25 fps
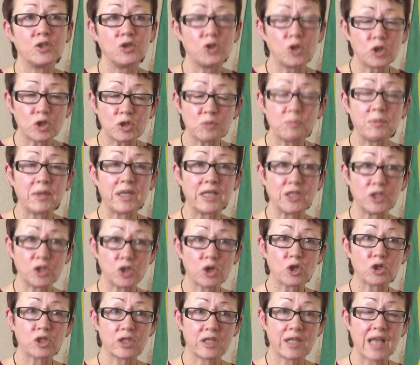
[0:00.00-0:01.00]

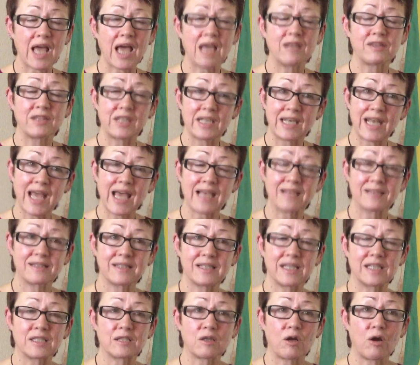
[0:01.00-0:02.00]
Just like the
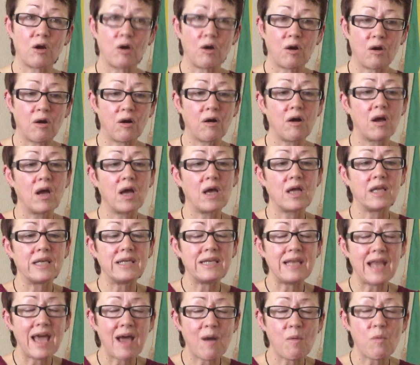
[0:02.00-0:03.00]
Nazis are
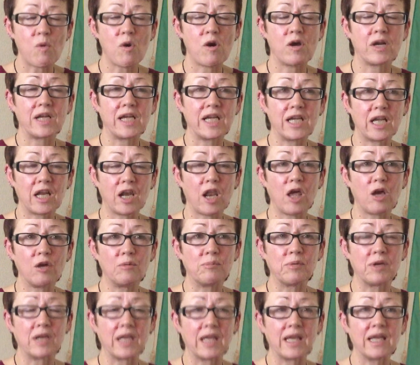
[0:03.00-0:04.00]
networking
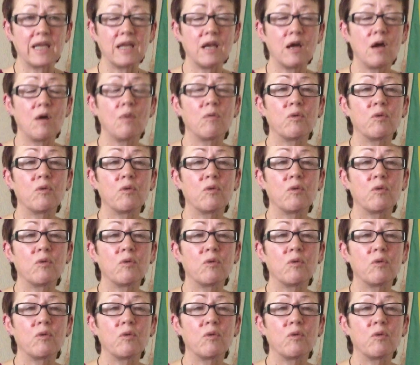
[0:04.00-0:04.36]
globally,